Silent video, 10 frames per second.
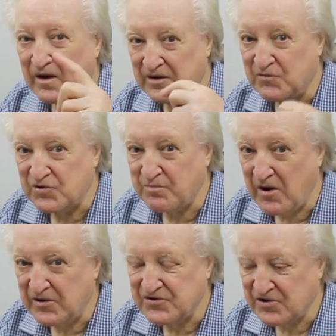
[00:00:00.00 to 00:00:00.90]
And it was
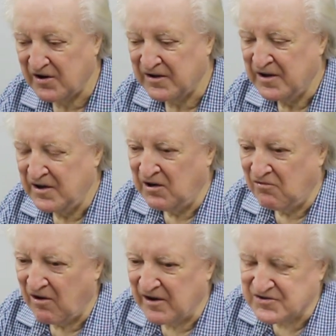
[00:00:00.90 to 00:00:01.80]
my design,
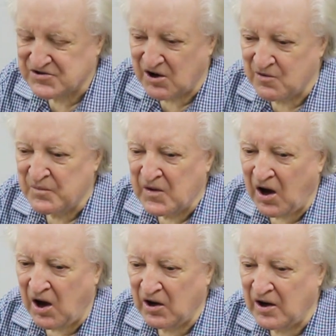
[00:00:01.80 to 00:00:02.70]
right? So
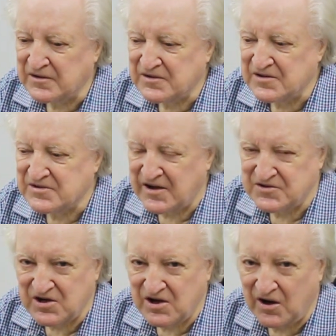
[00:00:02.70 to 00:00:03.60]
I like these
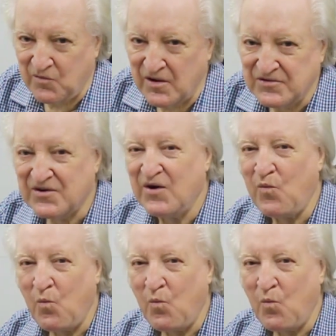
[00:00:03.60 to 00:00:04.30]
HEI ones.